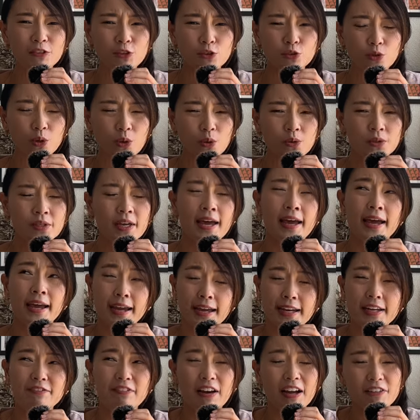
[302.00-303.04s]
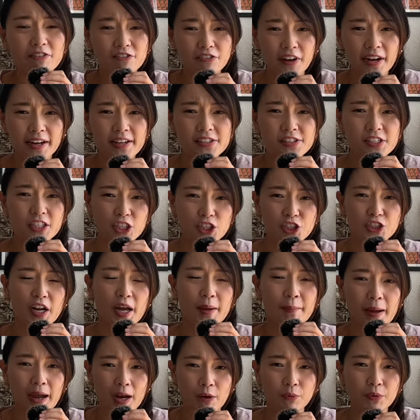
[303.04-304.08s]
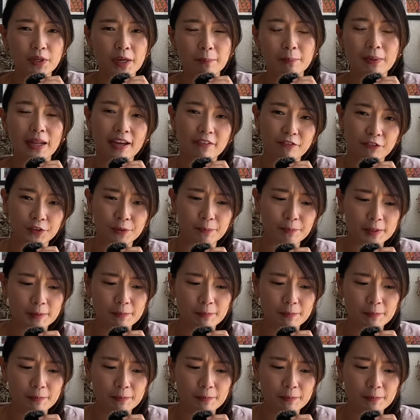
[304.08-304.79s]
euro, 85 francs each time I reapply for the B